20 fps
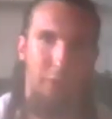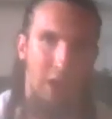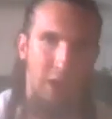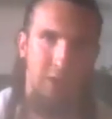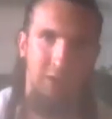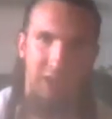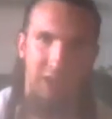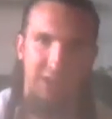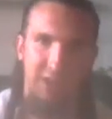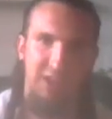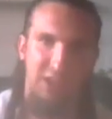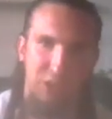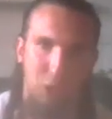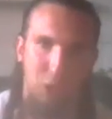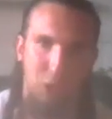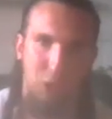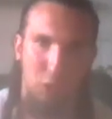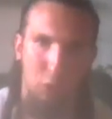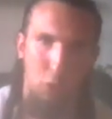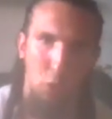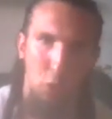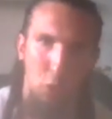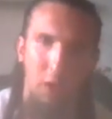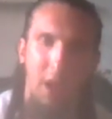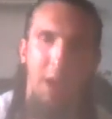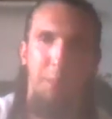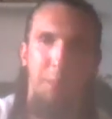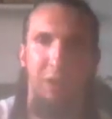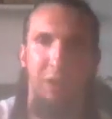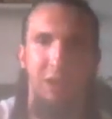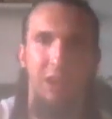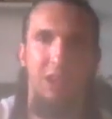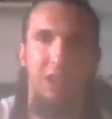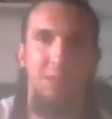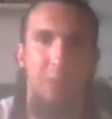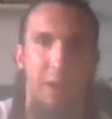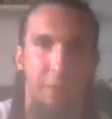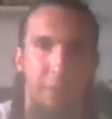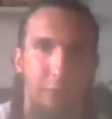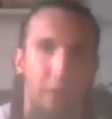Yes, he's crude, but he is my
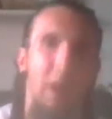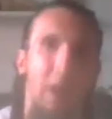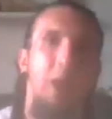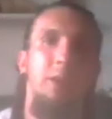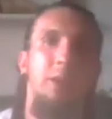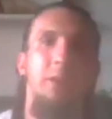friend.